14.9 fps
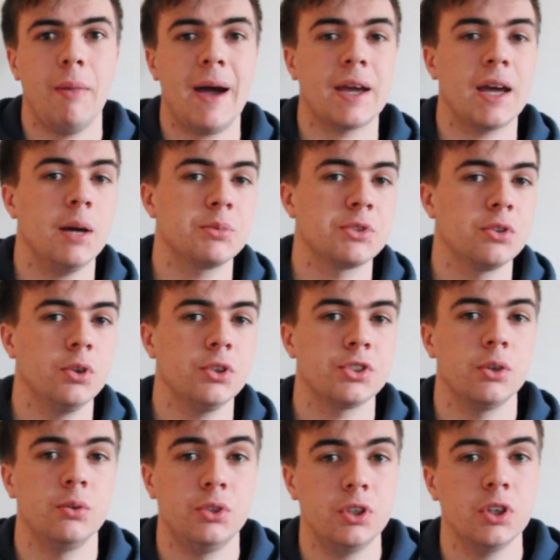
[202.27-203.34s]
Mac App Store,
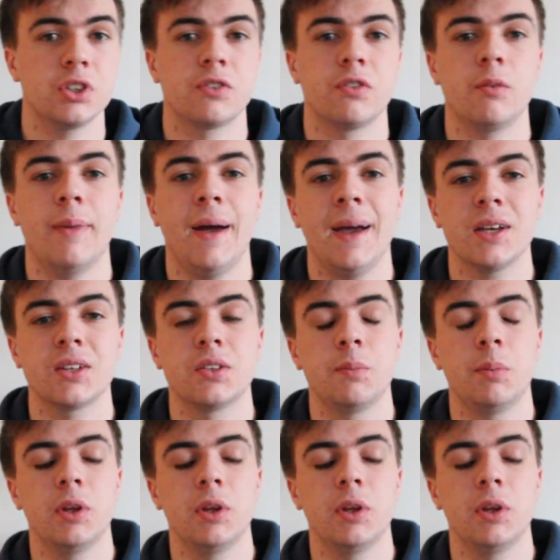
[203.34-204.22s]
so just for Macs,